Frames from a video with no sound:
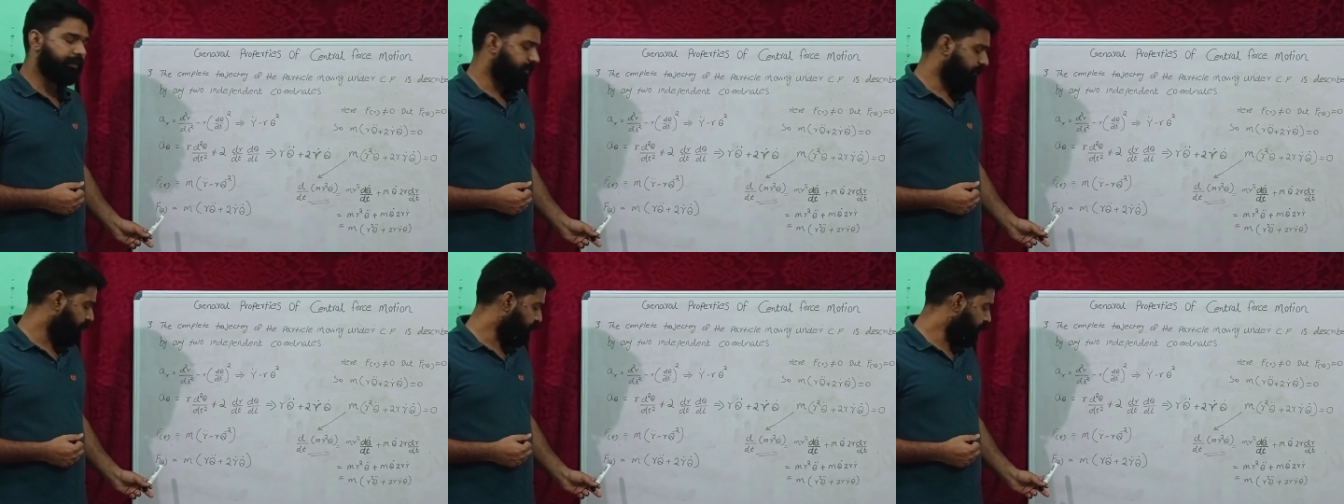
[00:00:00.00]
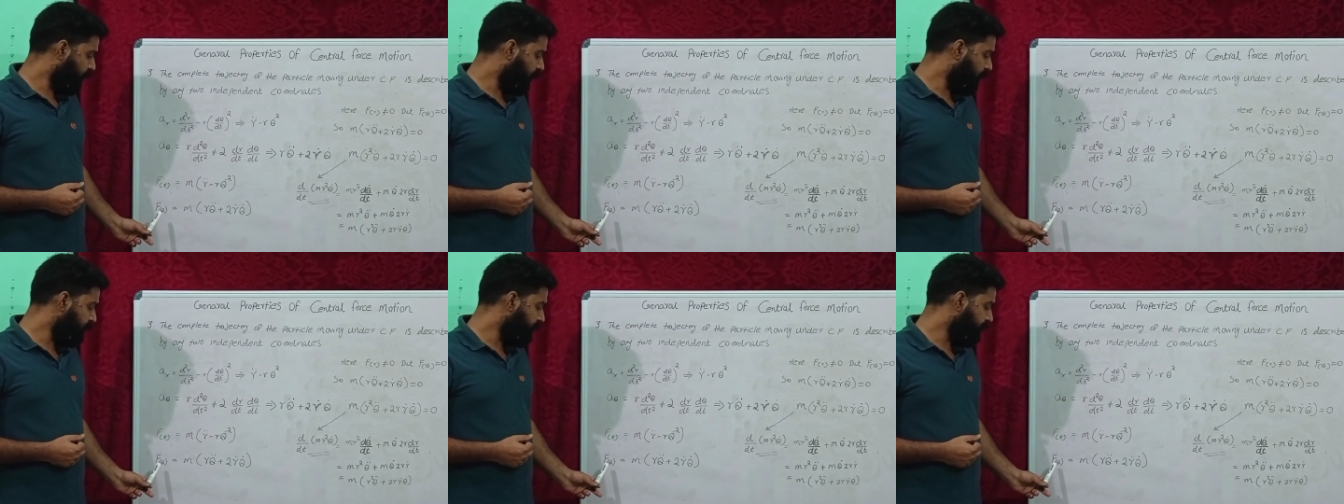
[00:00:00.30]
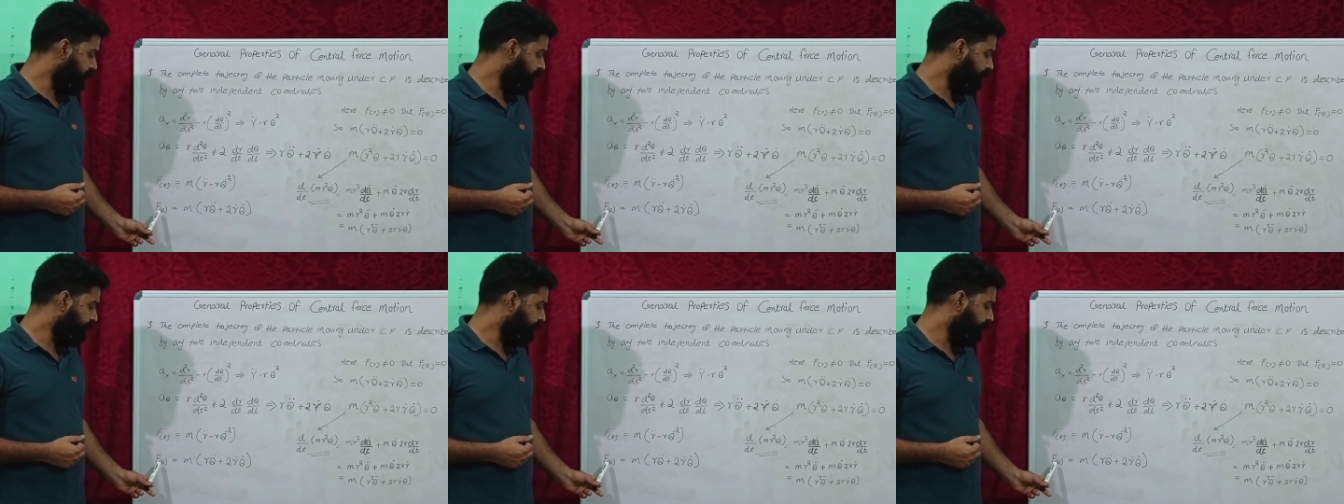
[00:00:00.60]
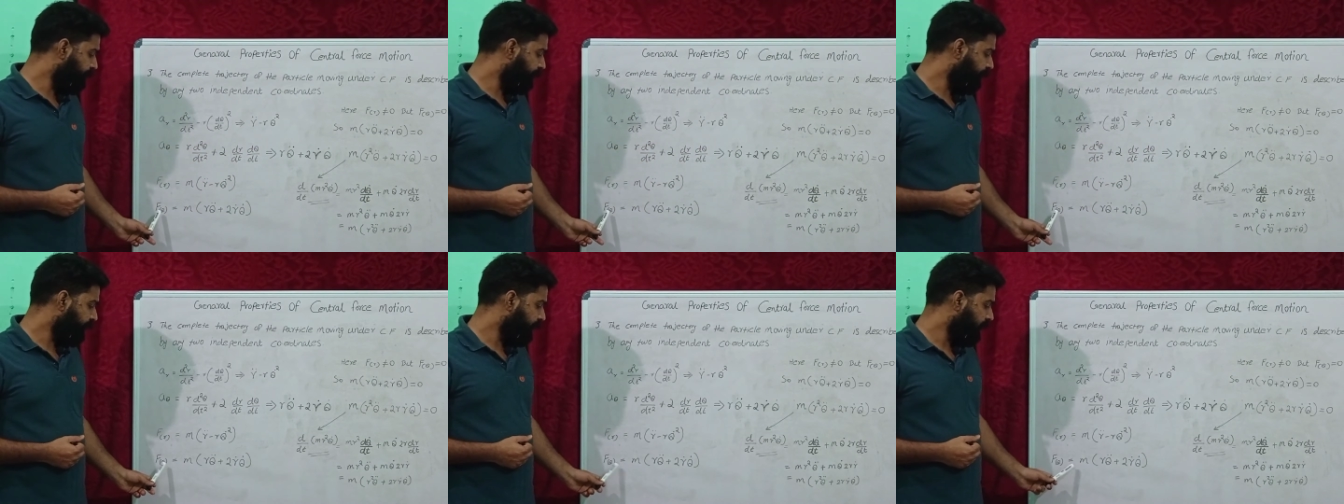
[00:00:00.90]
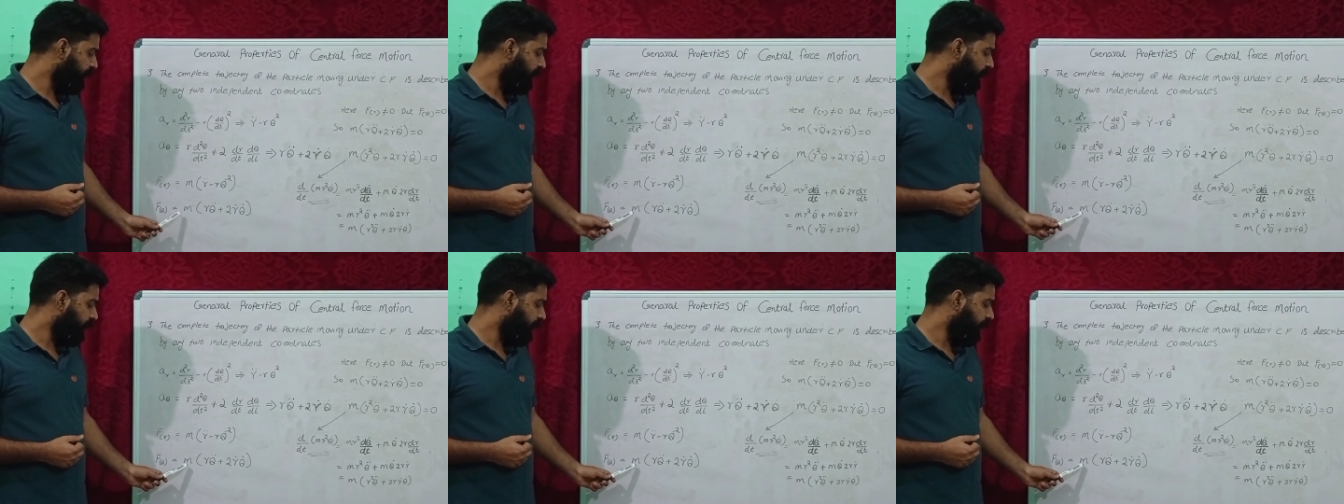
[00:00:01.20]
force,
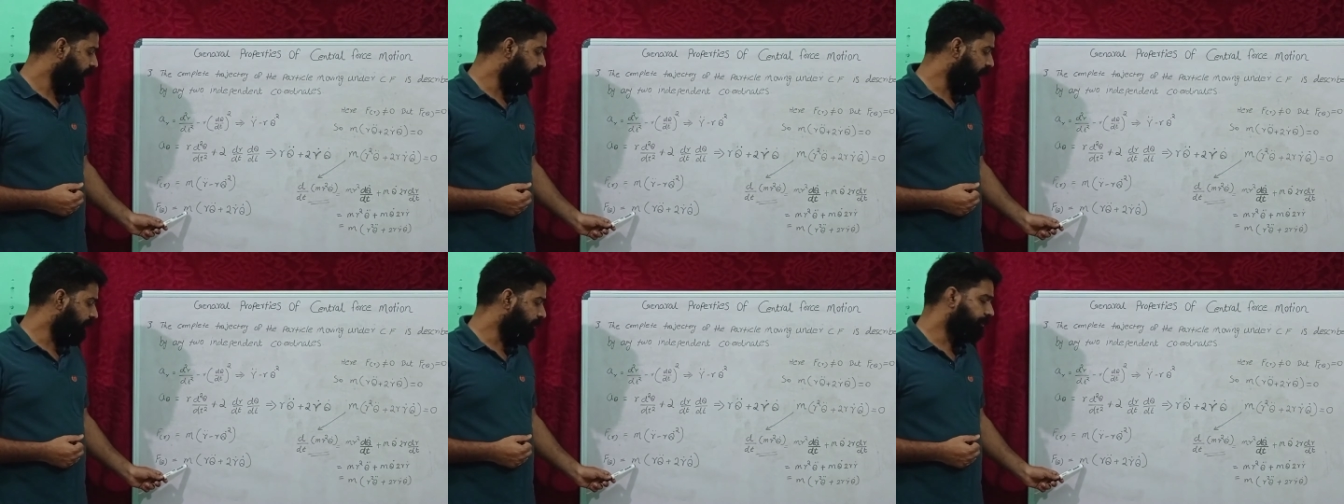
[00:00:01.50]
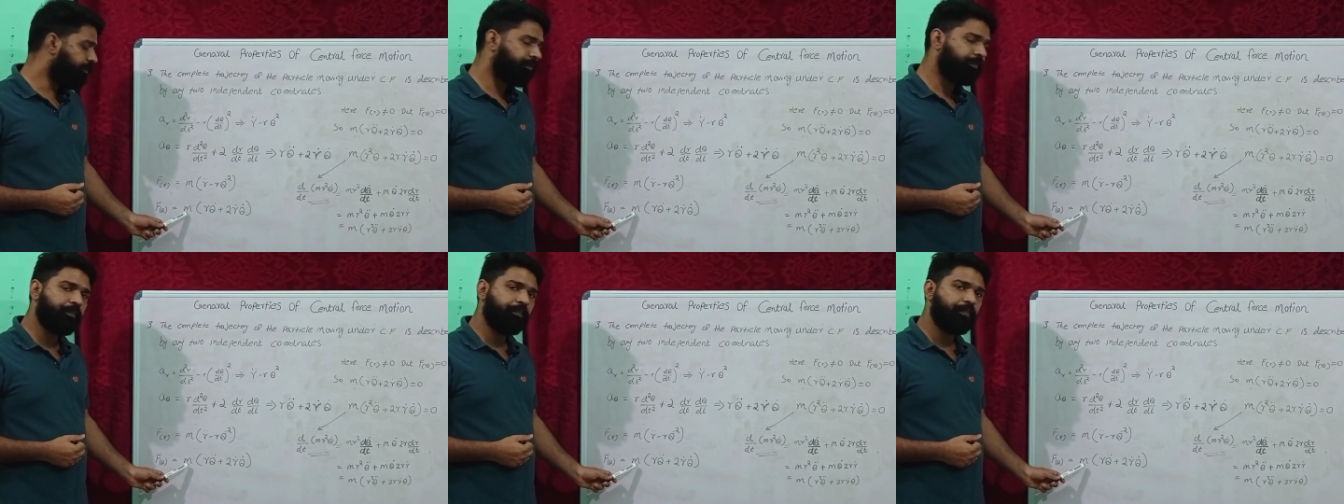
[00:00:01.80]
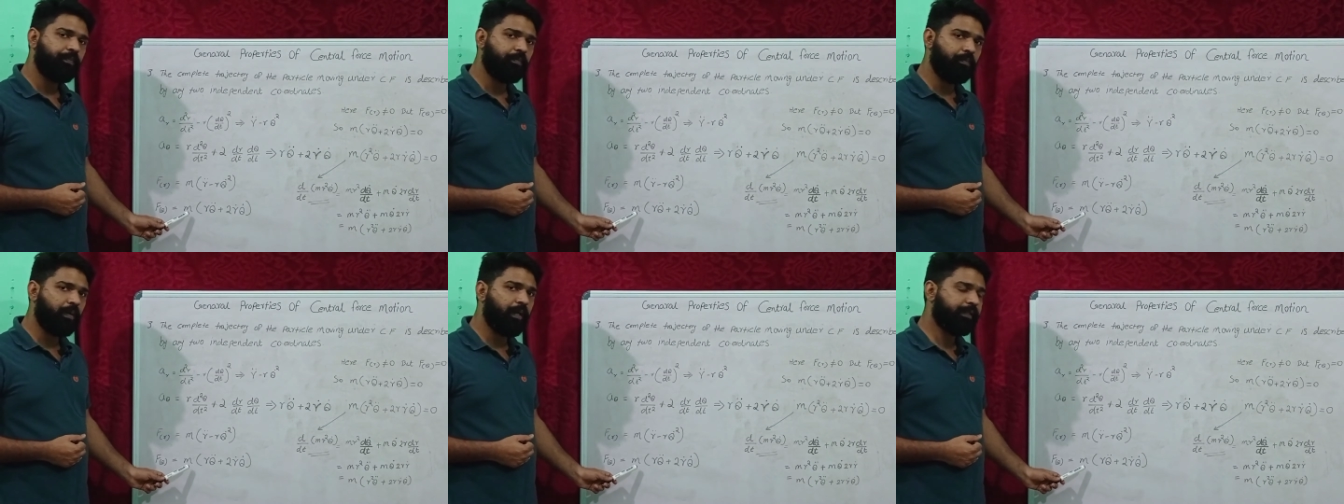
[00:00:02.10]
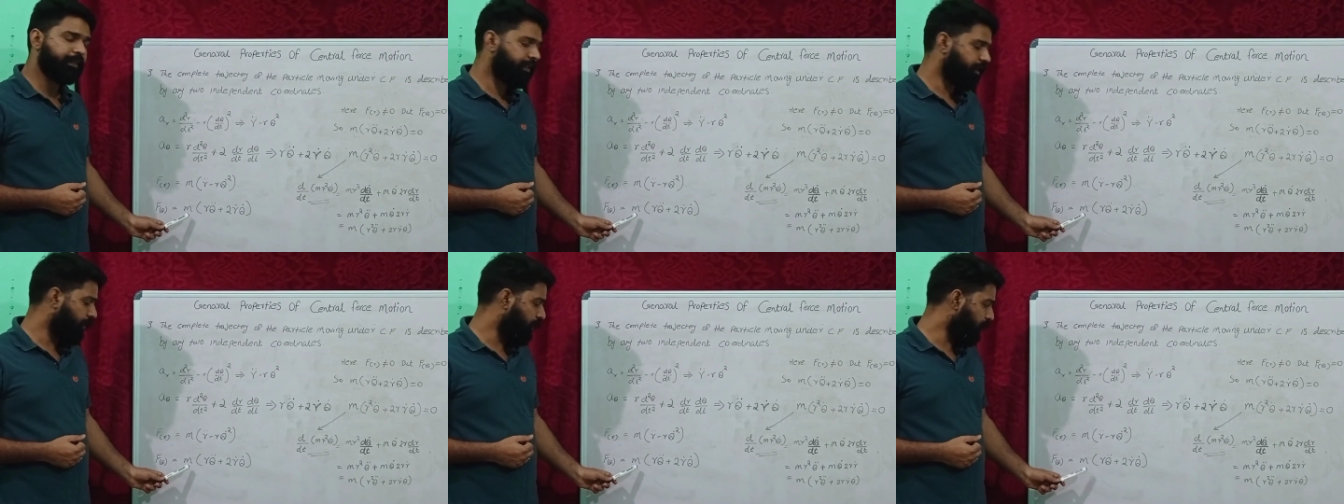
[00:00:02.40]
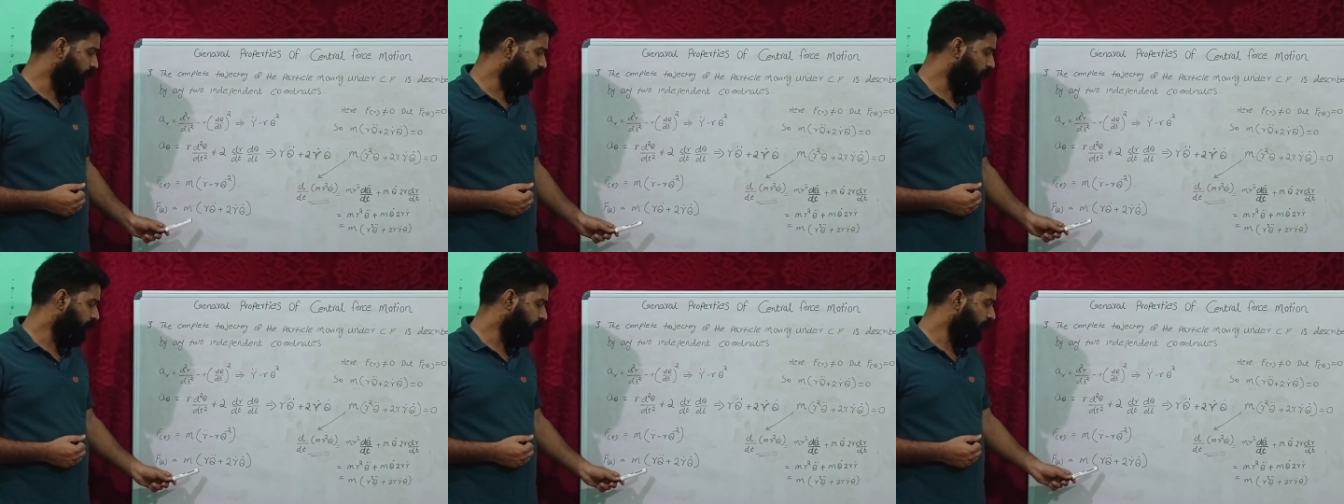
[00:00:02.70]
m mass
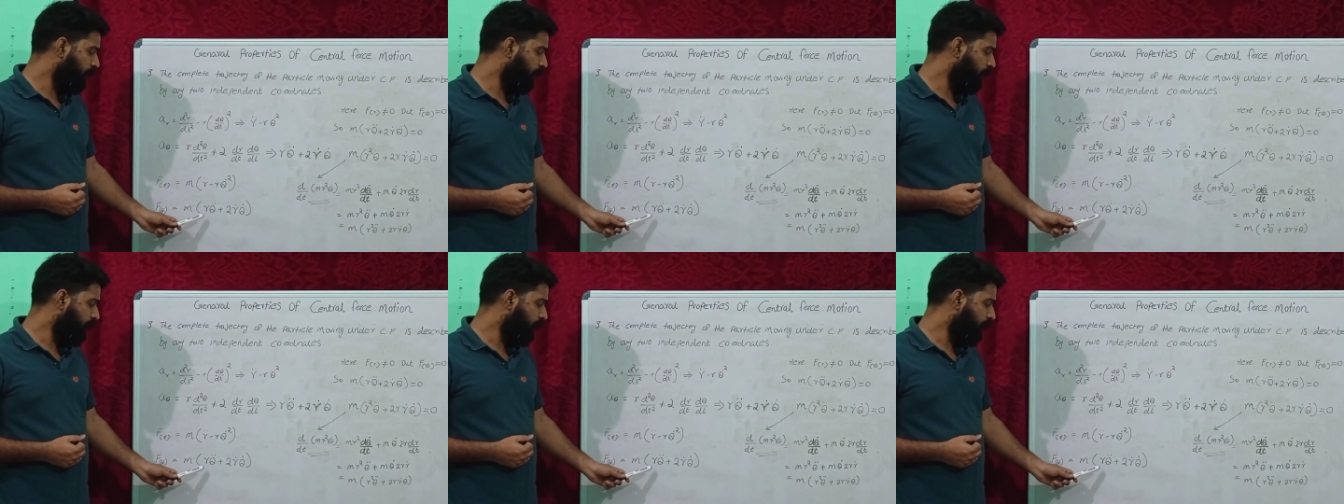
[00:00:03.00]
into